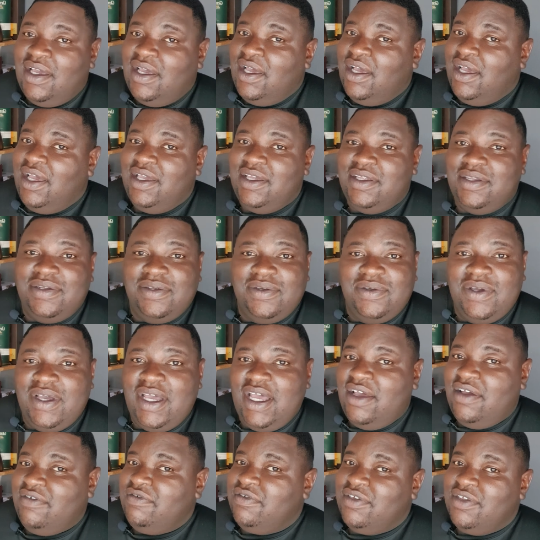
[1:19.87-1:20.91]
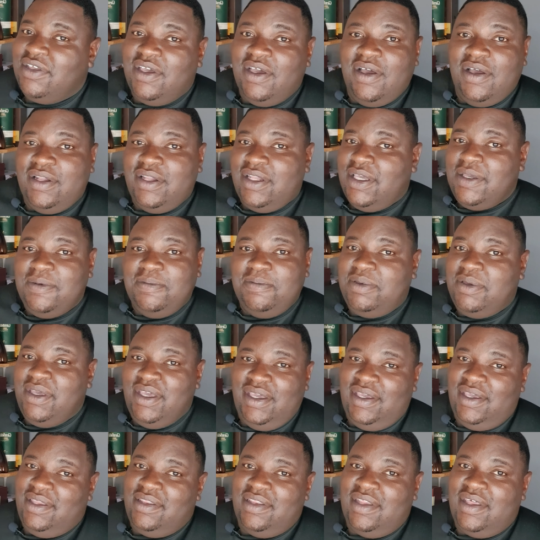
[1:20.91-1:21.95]
I know half of y'all ain't
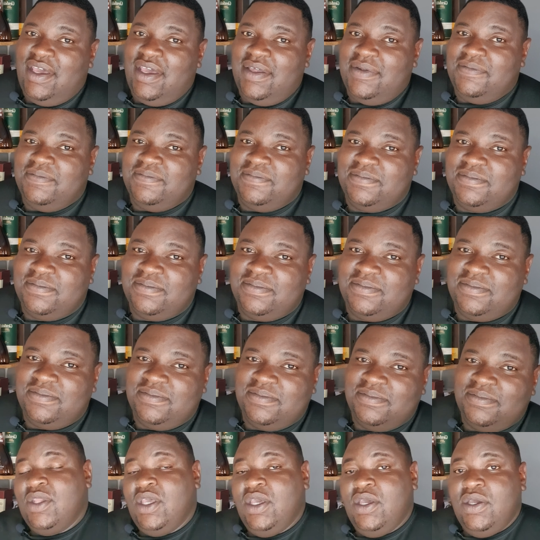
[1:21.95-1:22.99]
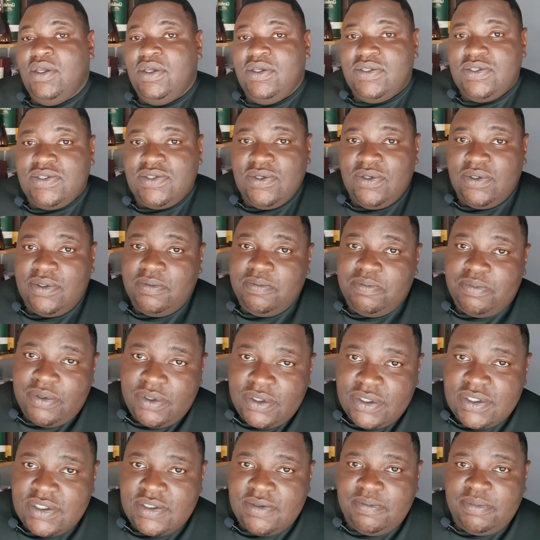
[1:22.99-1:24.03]
paying that. So in
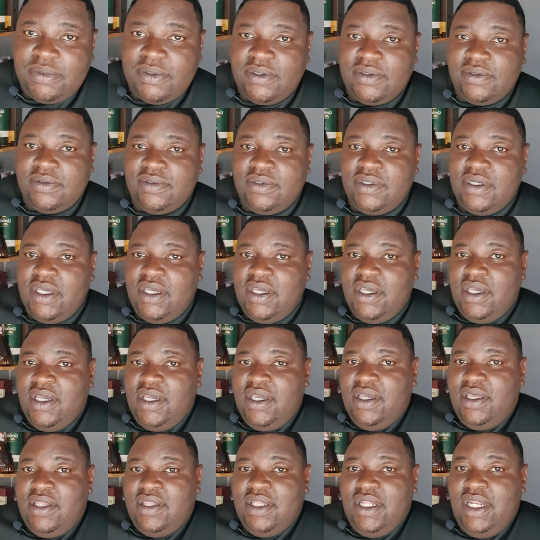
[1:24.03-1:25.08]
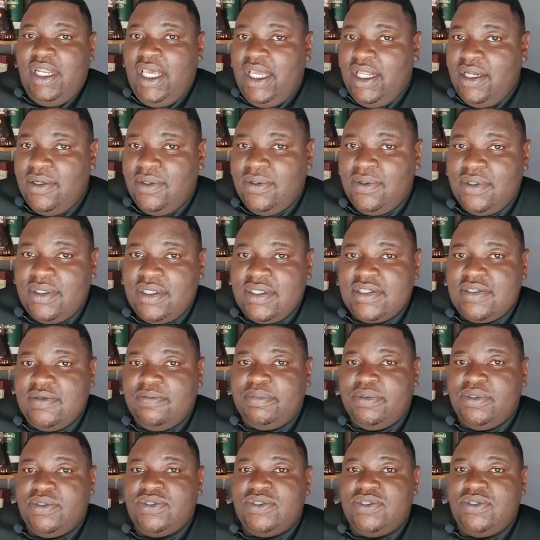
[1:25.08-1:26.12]
principle, the landlord is
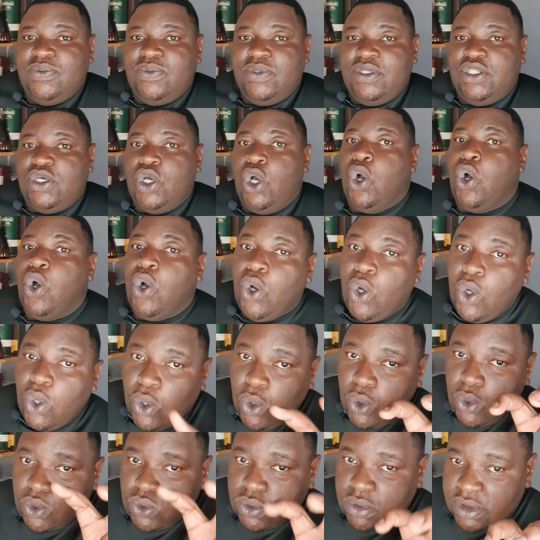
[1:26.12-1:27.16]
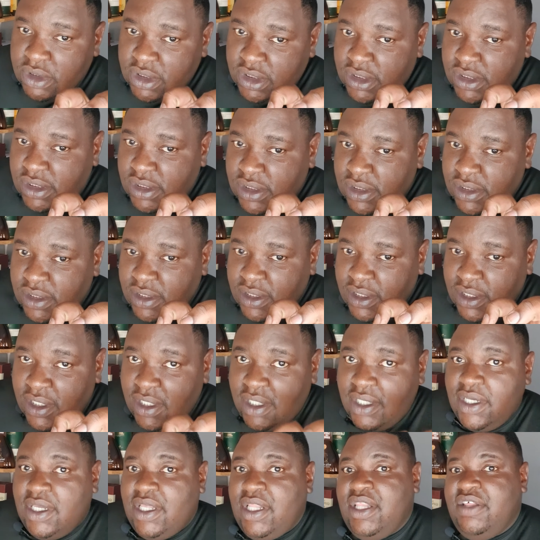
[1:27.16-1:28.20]
supposed to withhold
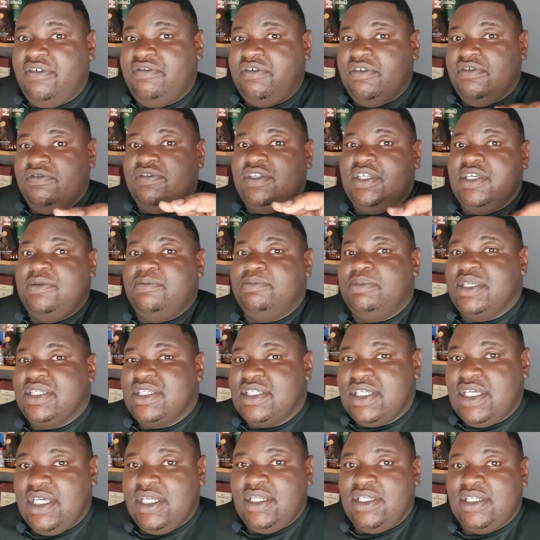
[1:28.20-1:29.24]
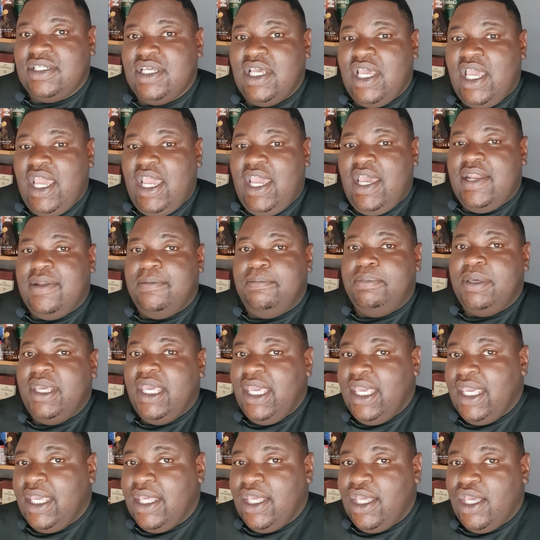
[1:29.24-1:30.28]
the 15% and
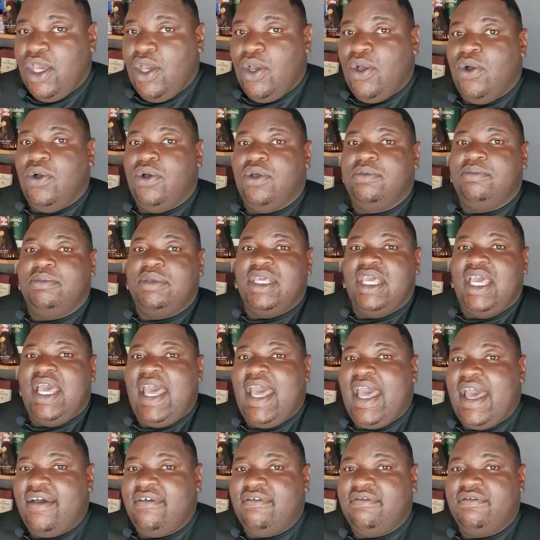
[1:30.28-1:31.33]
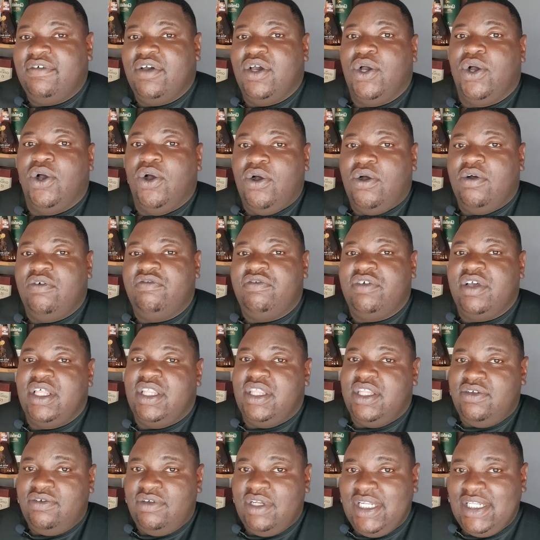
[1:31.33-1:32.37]
pay on behalf of
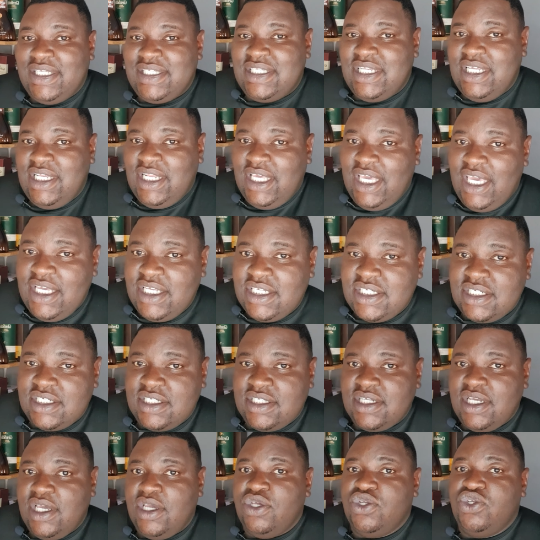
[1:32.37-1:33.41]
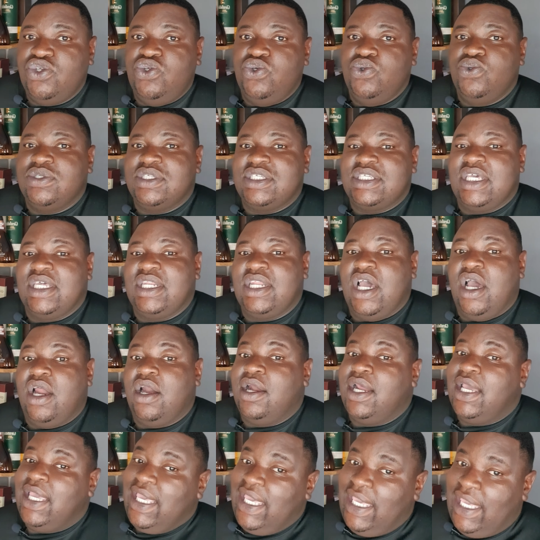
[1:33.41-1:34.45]
the real estate agent to
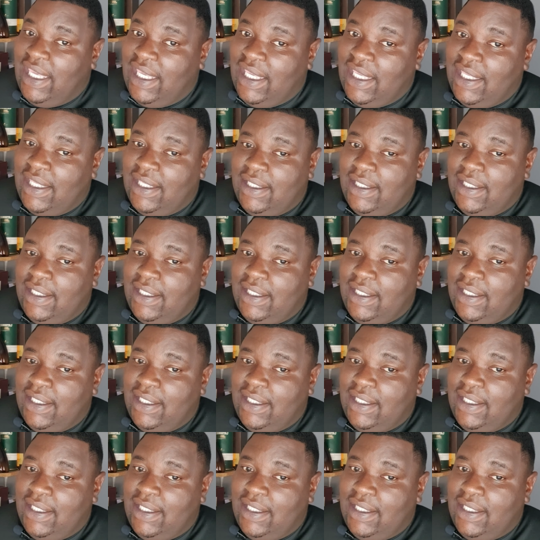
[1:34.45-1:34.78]
ZRA.